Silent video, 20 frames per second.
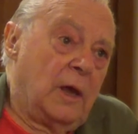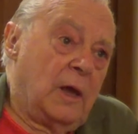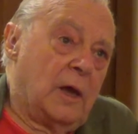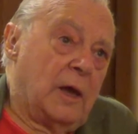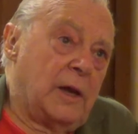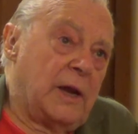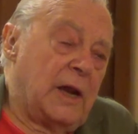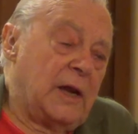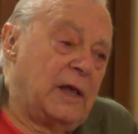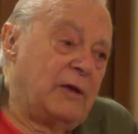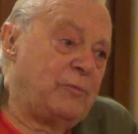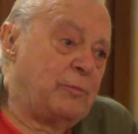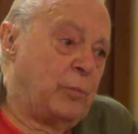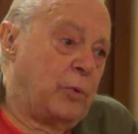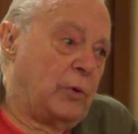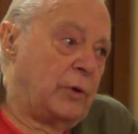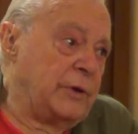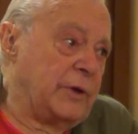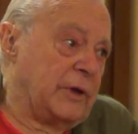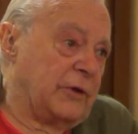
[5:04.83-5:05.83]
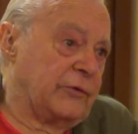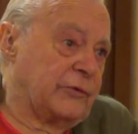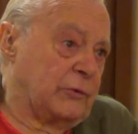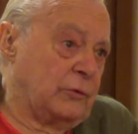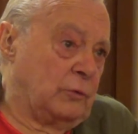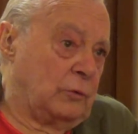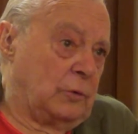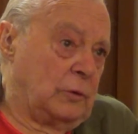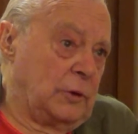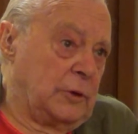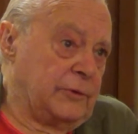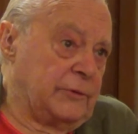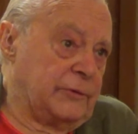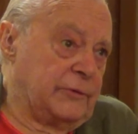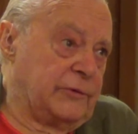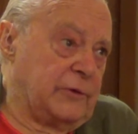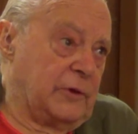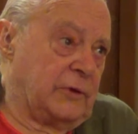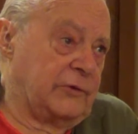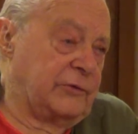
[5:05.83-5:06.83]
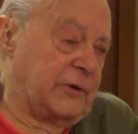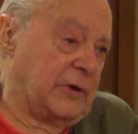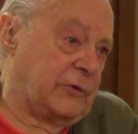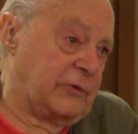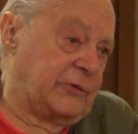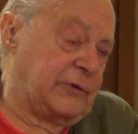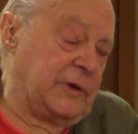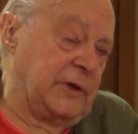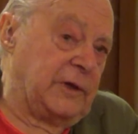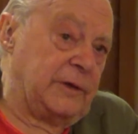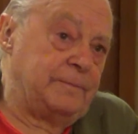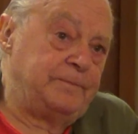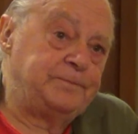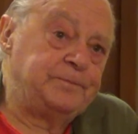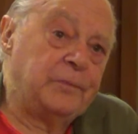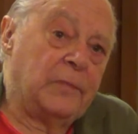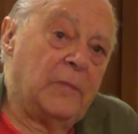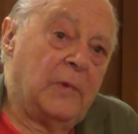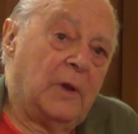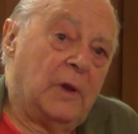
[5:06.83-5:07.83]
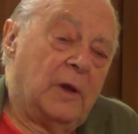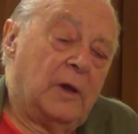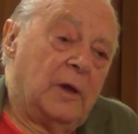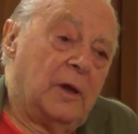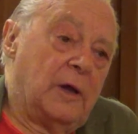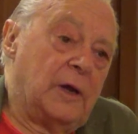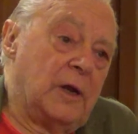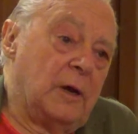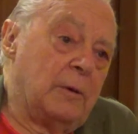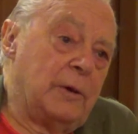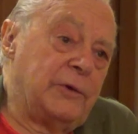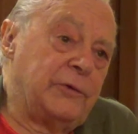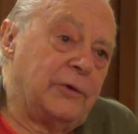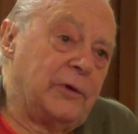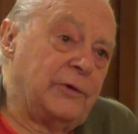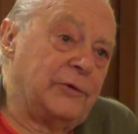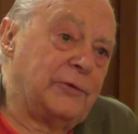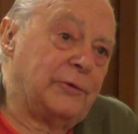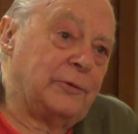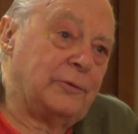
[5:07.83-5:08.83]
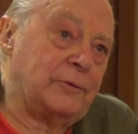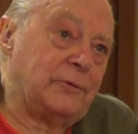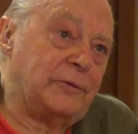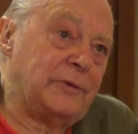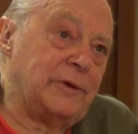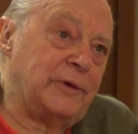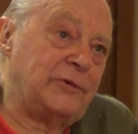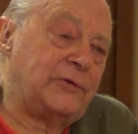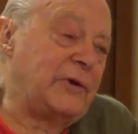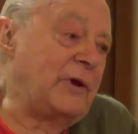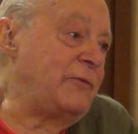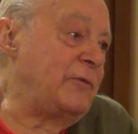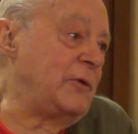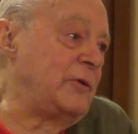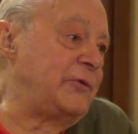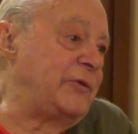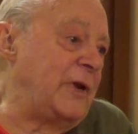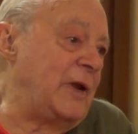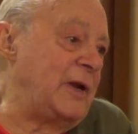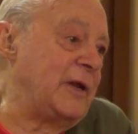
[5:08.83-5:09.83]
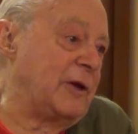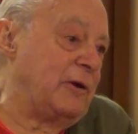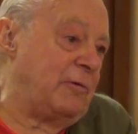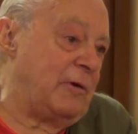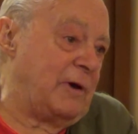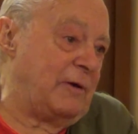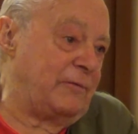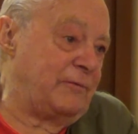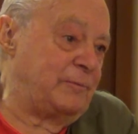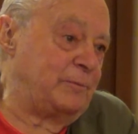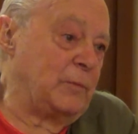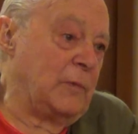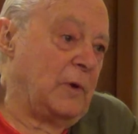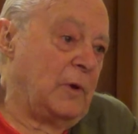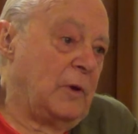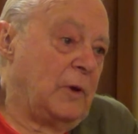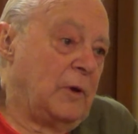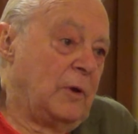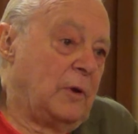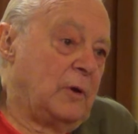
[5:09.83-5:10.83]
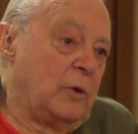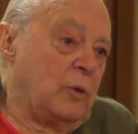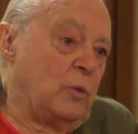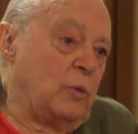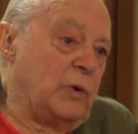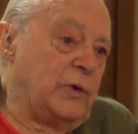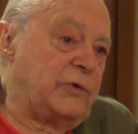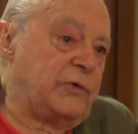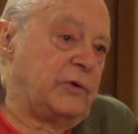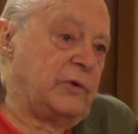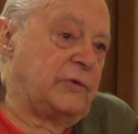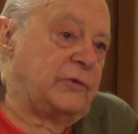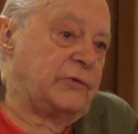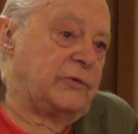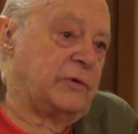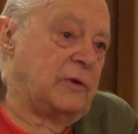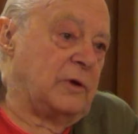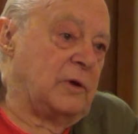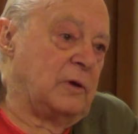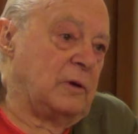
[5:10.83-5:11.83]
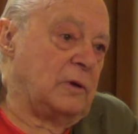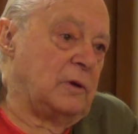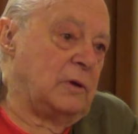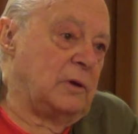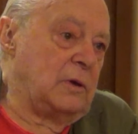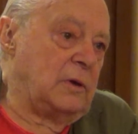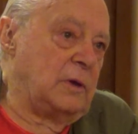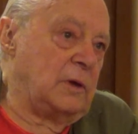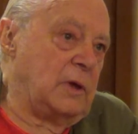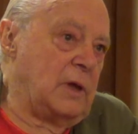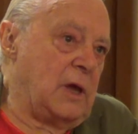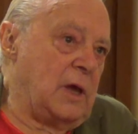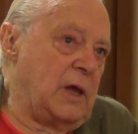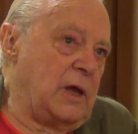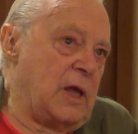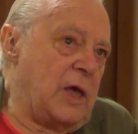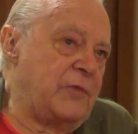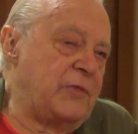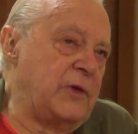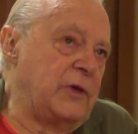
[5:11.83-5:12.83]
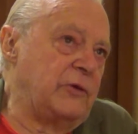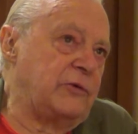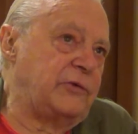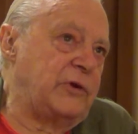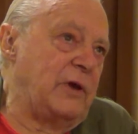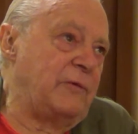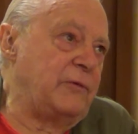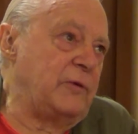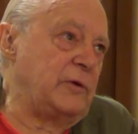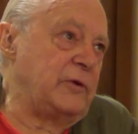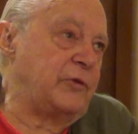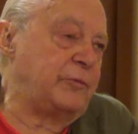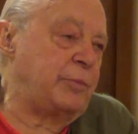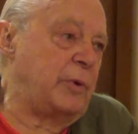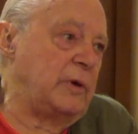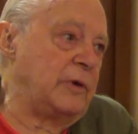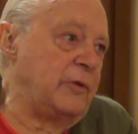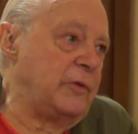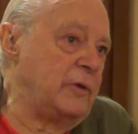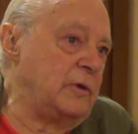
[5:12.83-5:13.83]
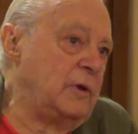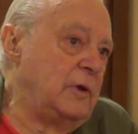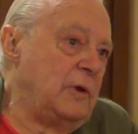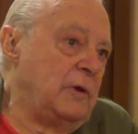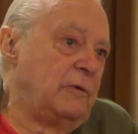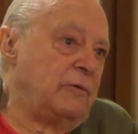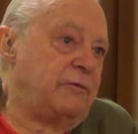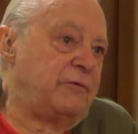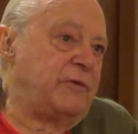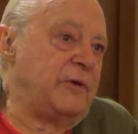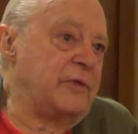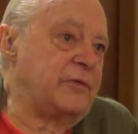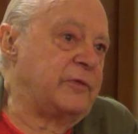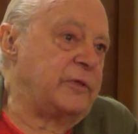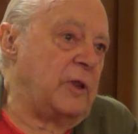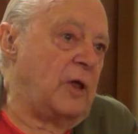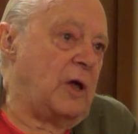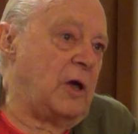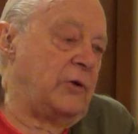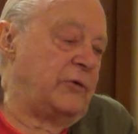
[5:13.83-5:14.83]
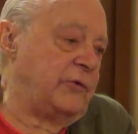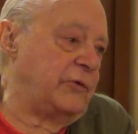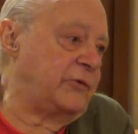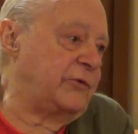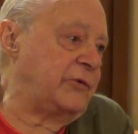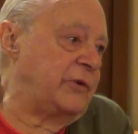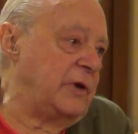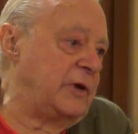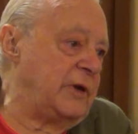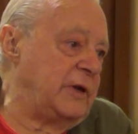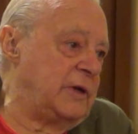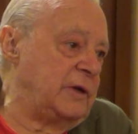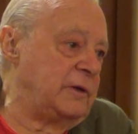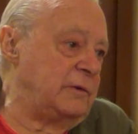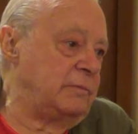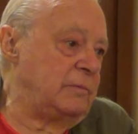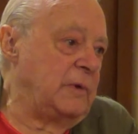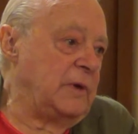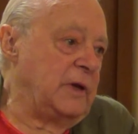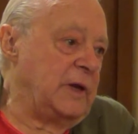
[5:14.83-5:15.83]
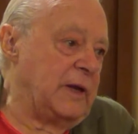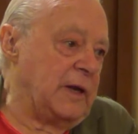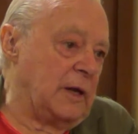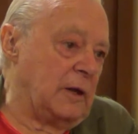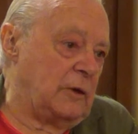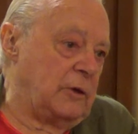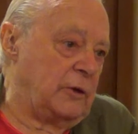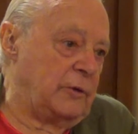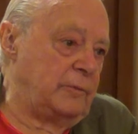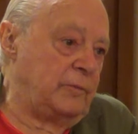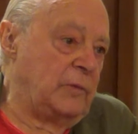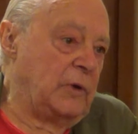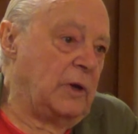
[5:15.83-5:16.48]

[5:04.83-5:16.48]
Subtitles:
And I left boarding school at 16, and I went on to the Sheffield Telegraph, which is, I think Sheffield is probably the 5th largest city in England,